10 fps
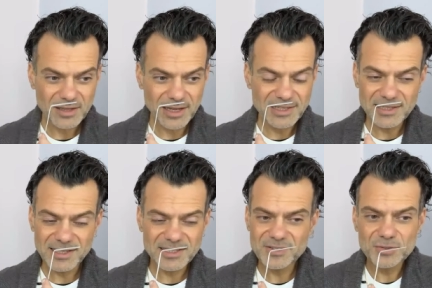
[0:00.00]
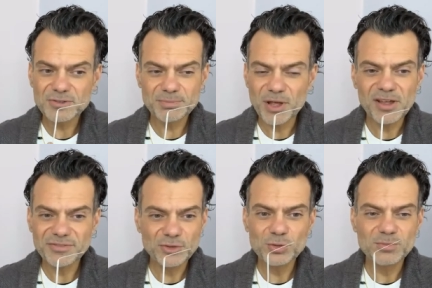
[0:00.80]
it's a, it's a sort of
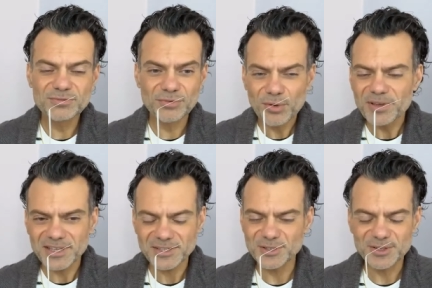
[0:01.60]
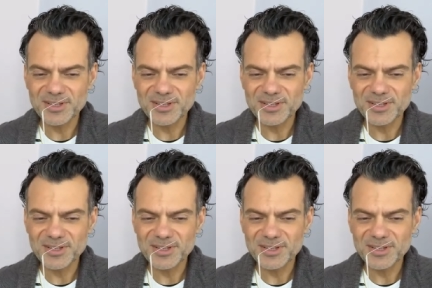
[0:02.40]
perfume void you know